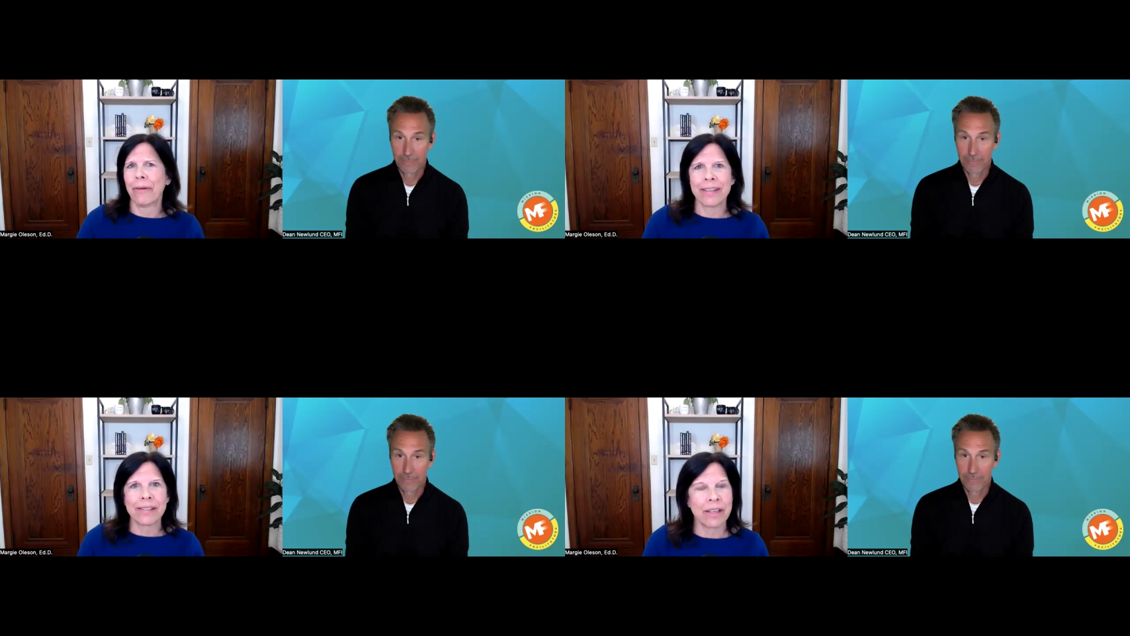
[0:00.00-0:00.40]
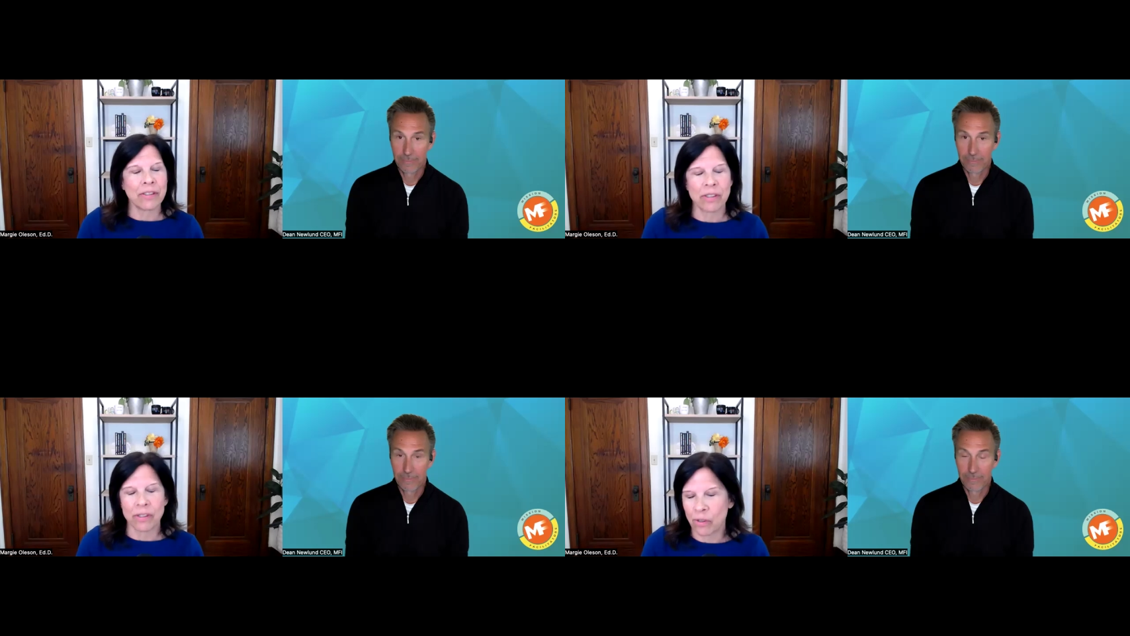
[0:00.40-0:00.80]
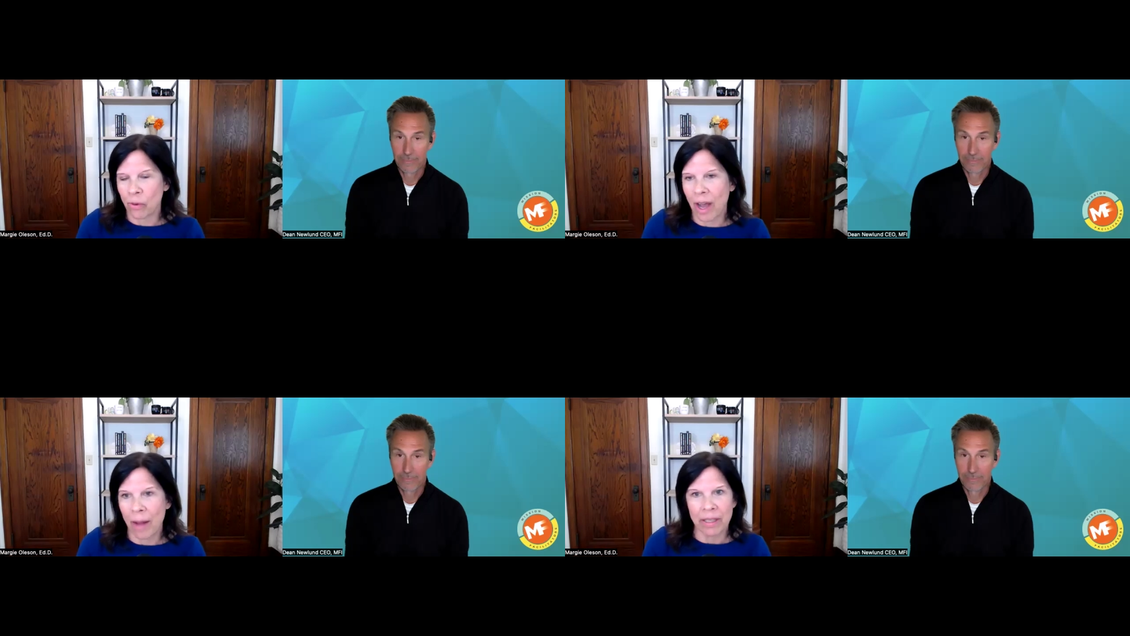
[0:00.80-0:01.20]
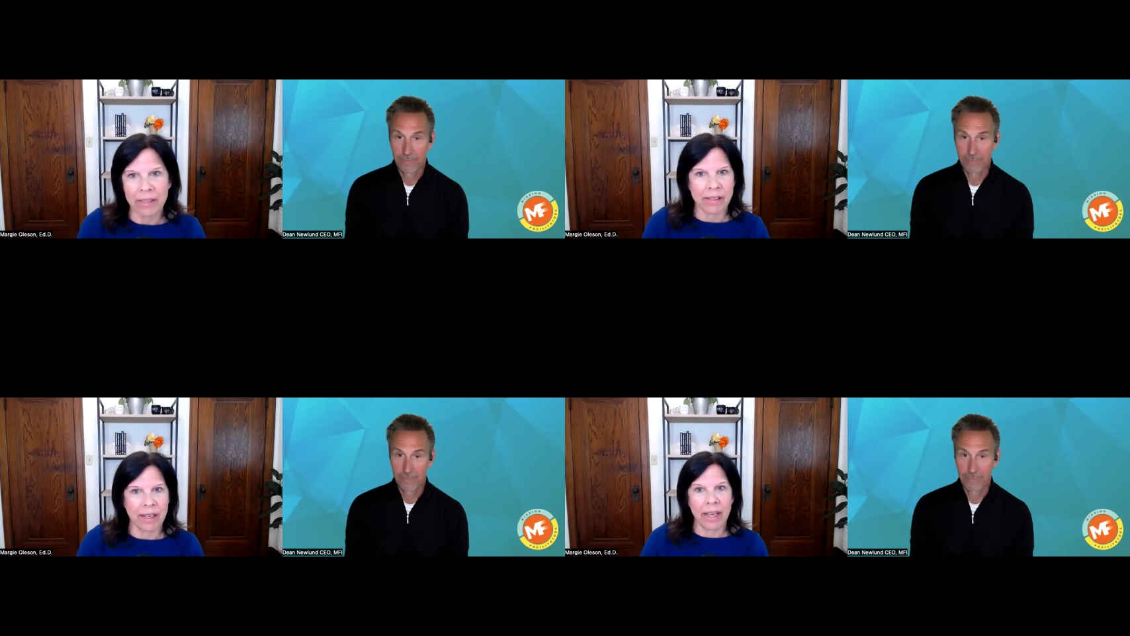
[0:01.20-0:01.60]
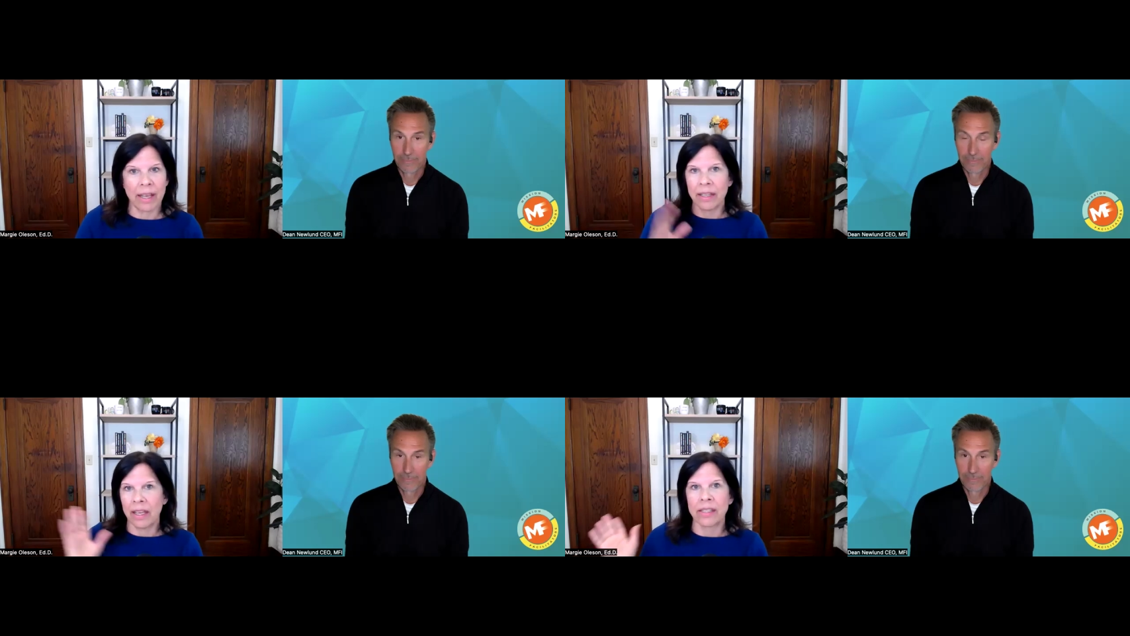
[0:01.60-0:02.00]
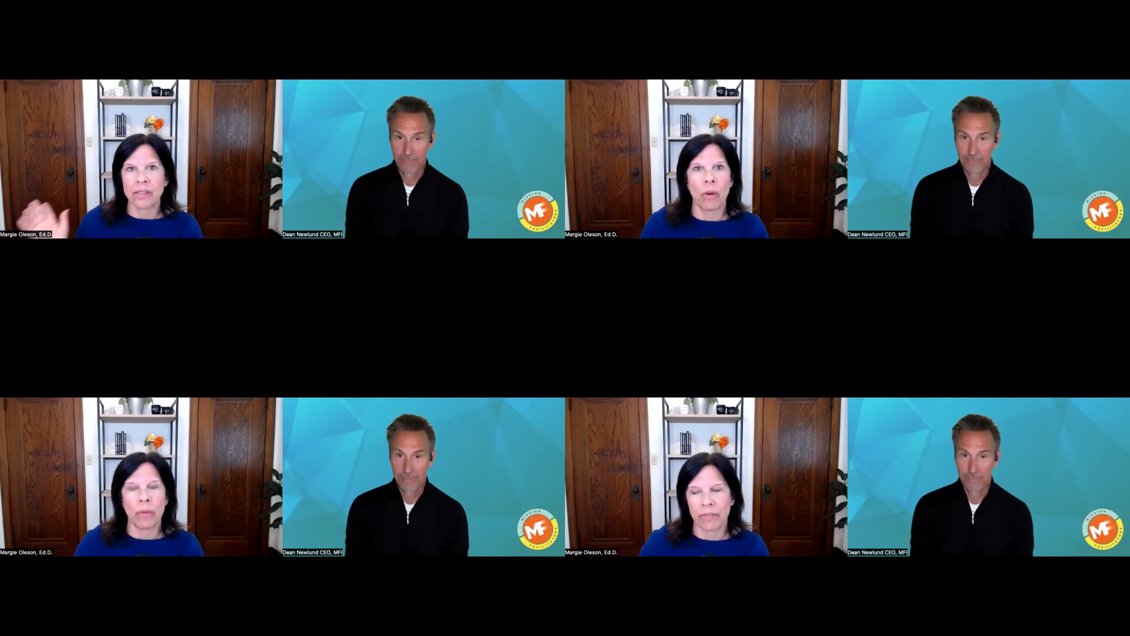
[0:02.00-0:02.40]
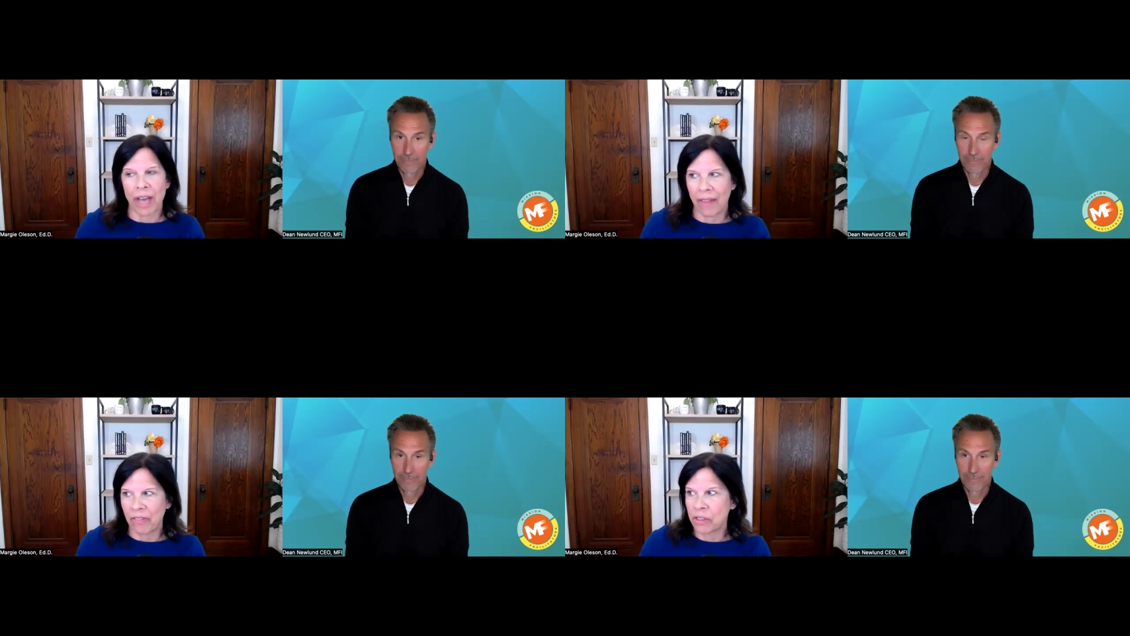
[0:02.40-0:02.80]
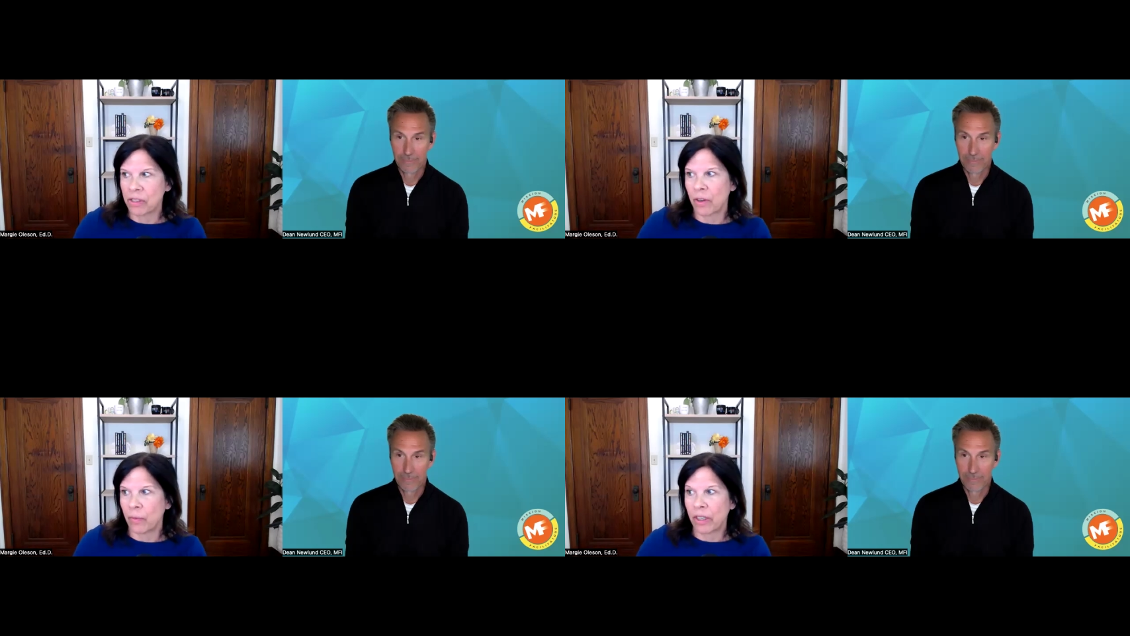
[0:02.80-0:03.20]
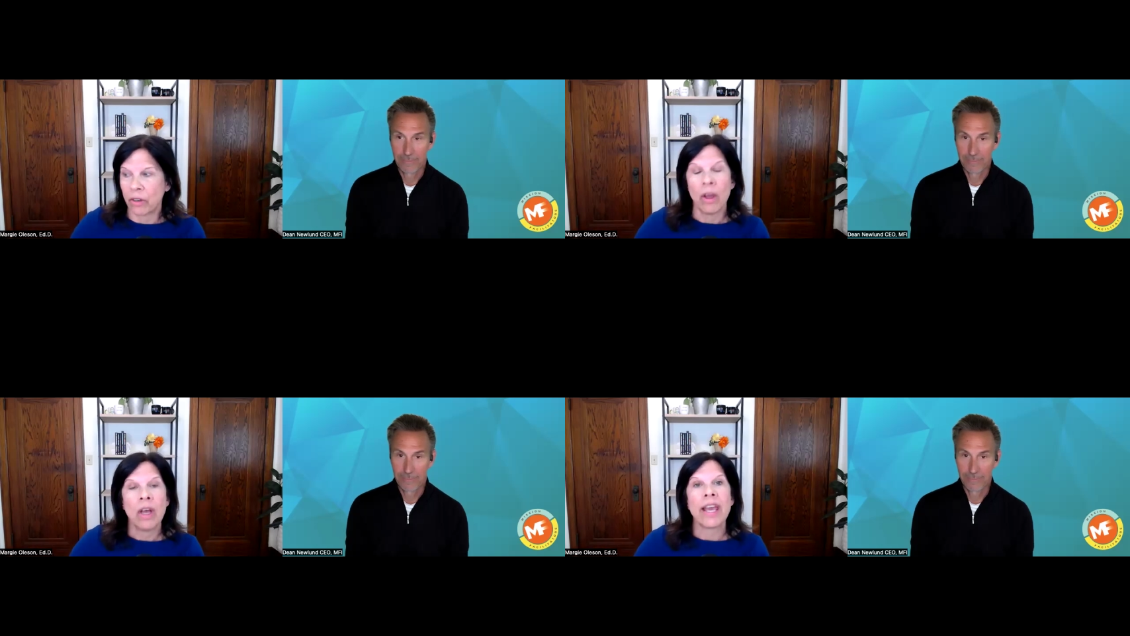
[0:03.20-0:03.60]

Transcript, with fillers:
Speaker 1: organizations are so complex today. It's what we've got. There's nothing we can do.